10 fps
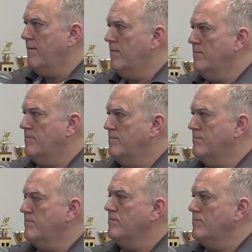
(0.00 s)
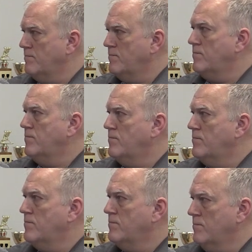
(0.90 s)

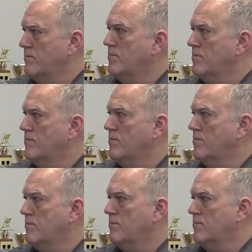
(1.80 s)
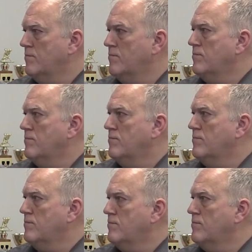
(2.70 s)

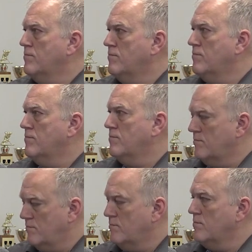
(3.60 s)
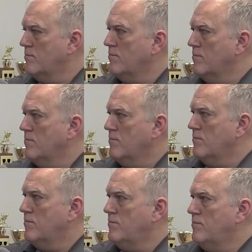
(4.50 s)
[no speech]